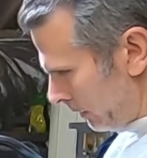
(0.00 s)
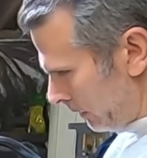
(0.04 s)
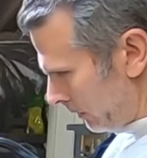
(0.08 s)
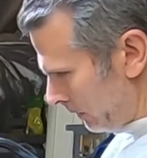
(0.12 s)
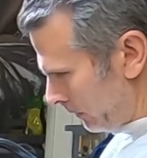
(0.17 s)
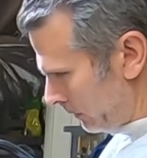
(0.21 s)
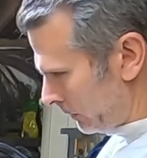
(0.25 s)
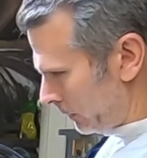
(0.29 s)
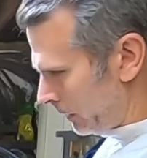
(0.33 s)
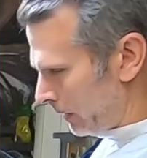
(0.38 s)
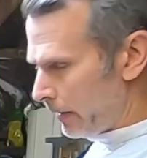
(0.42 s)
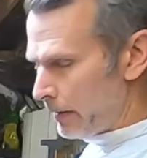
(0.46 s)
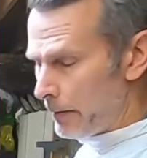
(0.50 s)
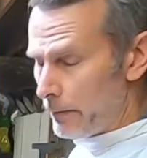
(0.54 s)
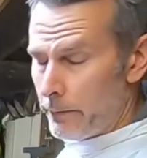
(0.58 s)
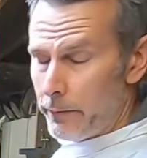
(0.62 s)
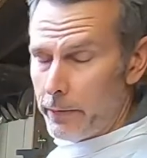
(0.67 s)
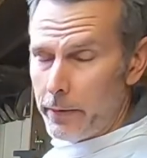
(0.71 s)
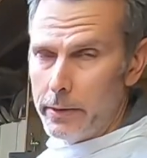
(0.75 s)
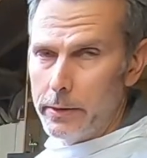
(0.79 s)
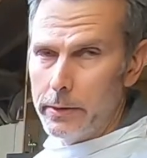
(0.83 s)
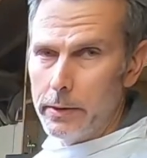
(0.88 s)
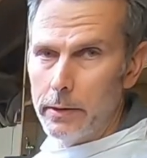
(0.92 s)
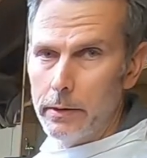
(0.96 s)
there's a lot of
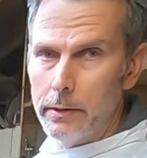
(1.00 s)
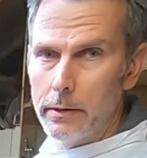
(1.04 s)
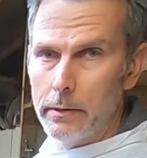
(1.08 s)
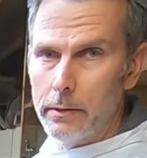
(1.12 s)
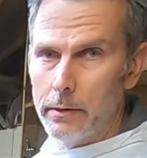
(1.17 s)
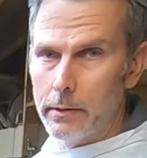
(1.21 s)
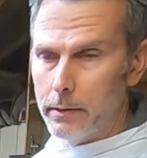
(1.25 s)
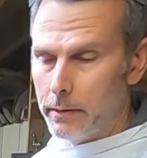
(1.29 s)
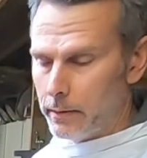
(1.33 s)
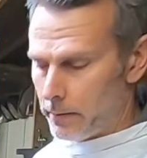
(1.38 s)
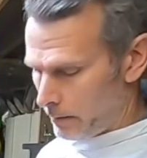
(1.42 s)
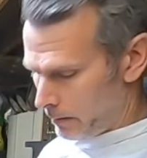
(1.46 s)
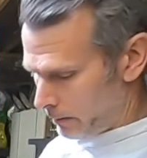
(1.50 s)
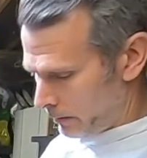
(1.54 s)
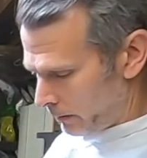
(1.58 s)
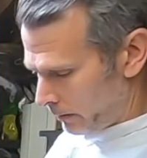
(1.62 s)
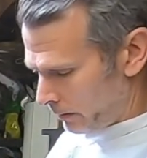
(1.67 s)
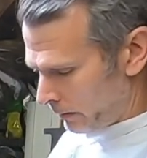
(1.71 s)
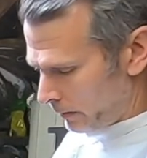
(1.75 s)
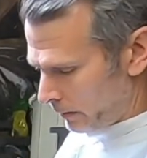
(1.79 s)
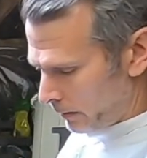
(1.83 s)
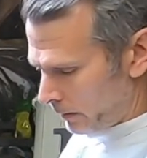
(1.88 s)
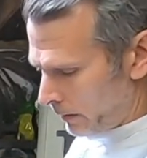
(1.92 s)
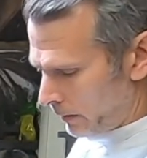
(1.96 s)
friction
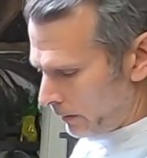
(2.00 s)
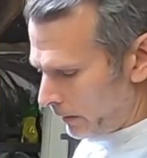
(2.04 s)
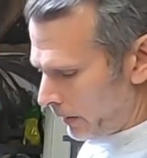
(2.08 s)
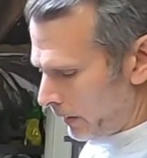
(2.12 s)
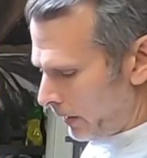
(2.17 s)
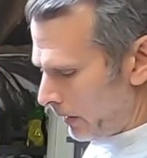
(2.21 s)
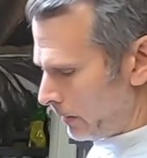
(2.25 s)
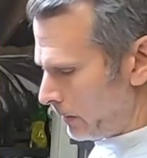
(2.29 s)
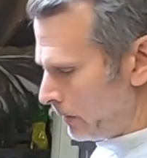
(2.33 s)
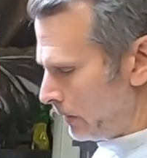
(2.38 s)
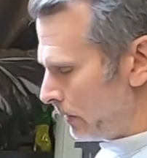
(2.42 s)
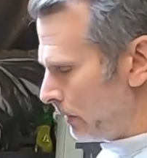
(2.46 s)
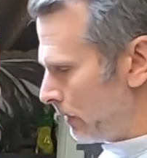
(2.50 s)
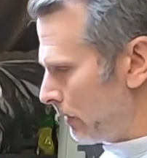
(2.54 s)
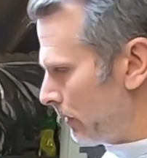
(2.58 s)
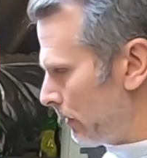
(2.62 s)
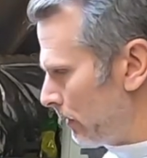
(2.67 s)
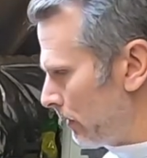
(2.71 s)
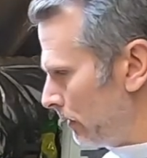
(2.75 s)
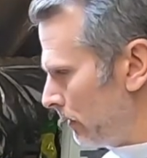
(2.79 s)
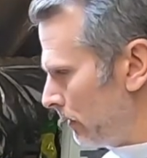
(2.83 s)
on the edges,